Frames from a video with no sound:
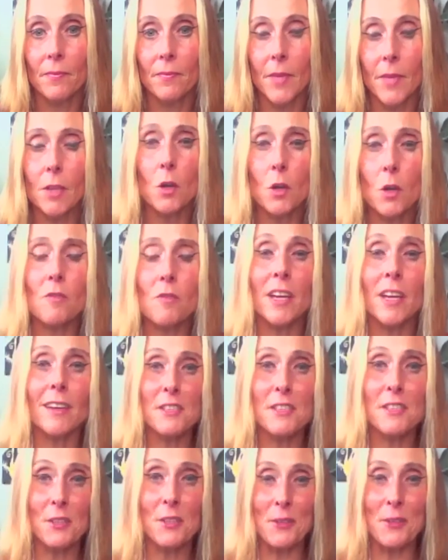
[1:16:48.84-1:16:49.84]
I don't know if I
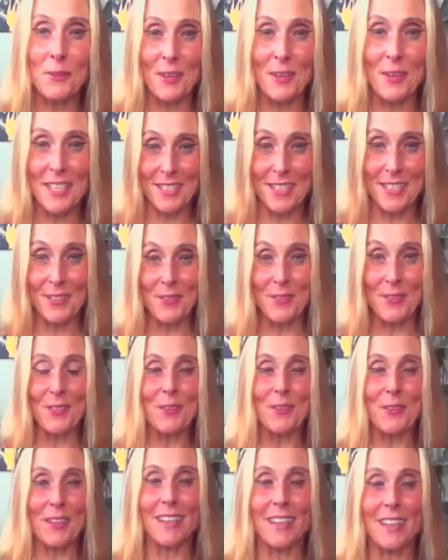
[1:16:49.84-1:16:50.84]
answer your question,
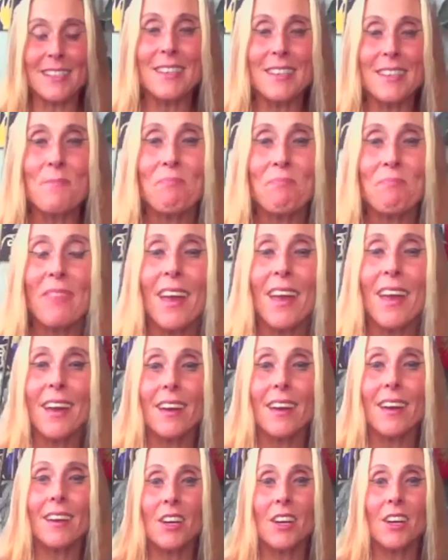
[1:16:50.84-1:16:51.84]
Lucas,
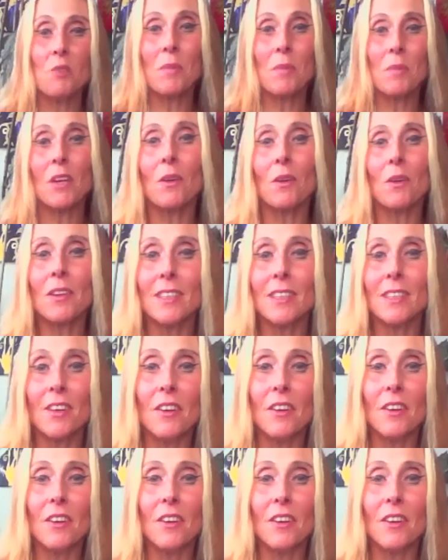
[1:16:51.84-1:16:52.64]
but all in all,